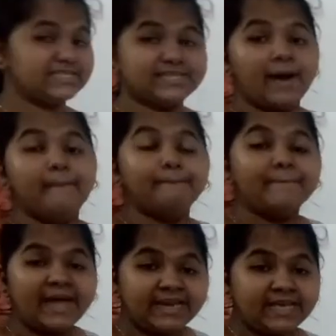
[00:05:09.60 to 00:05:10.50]
is
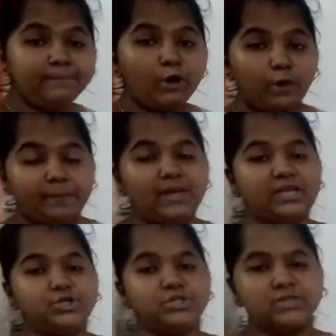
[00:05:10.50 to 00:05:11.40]
many
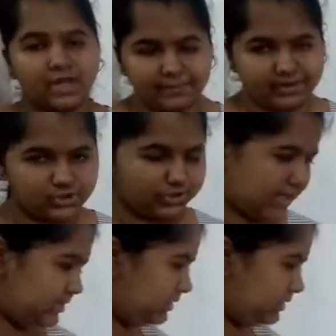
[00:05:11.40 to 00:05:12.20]
population coming together.